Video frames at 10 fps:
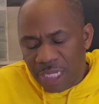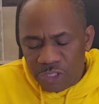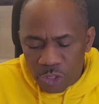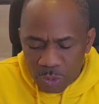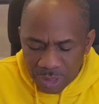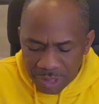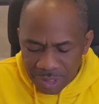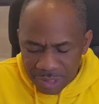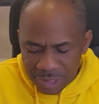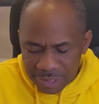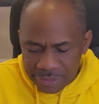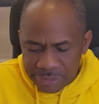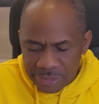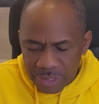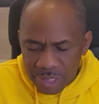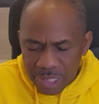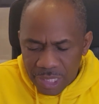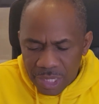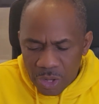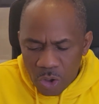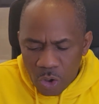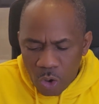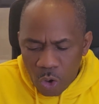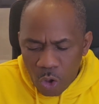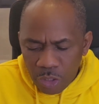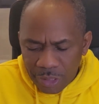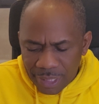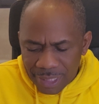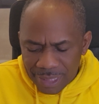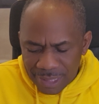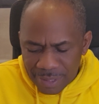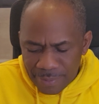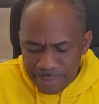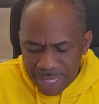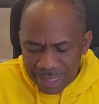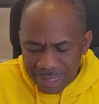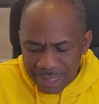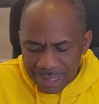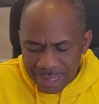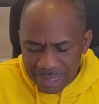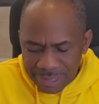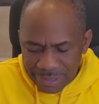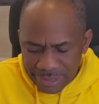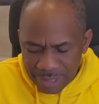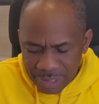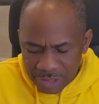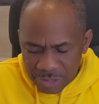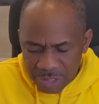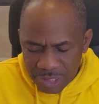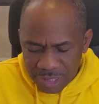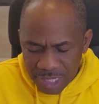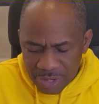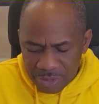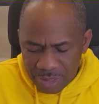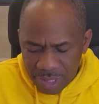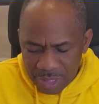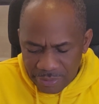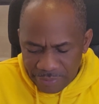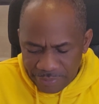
Can I show you what it is? All grace means, just a second,